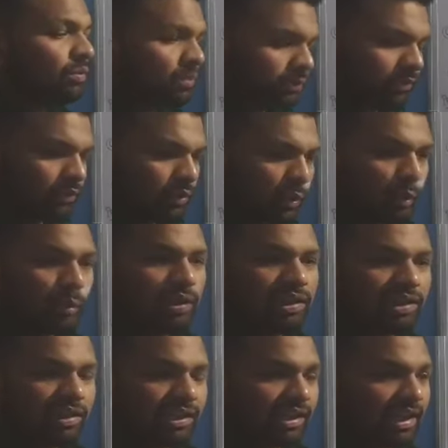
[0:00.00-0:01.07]
do
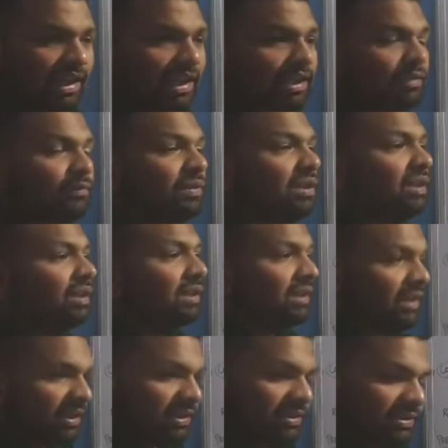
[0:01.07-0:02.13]
coating and
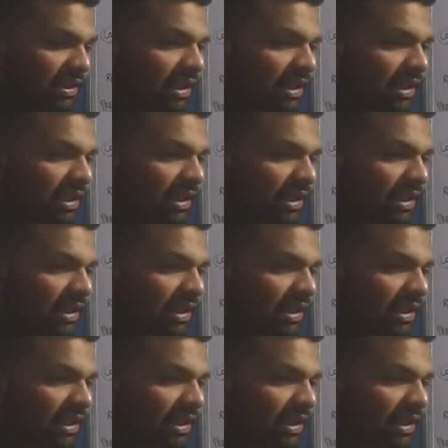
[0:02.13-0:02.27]
we